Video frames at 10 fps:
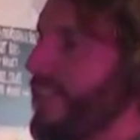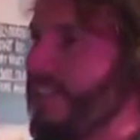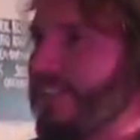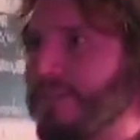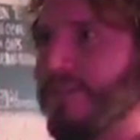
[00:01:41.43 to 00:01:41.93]
really
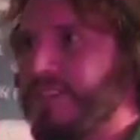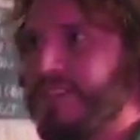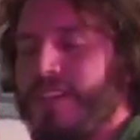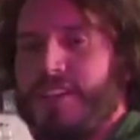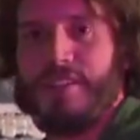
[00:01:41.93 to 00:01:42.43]
nicely with the
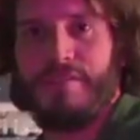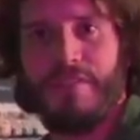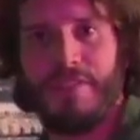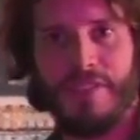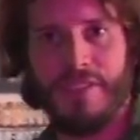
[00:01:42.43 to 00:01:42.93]
design of the
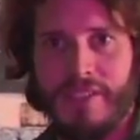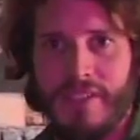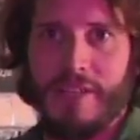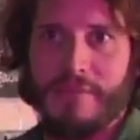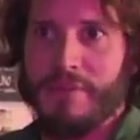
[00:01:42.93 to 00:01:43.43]
food.
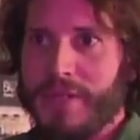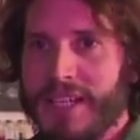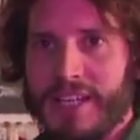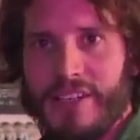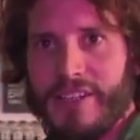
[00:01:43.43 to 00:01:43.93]
So we
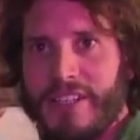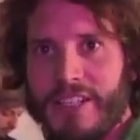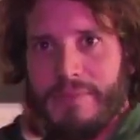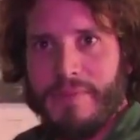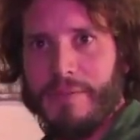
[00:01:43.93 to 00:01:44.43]
can kind of
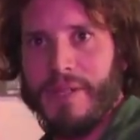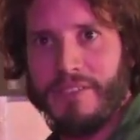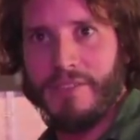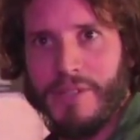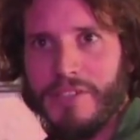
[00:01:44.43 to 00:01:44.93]
keep our
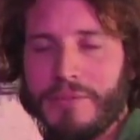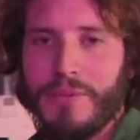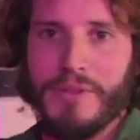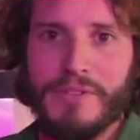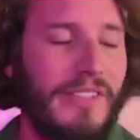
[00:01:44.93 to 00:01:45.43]
menu quite
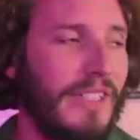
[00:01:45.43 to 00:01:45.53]
small and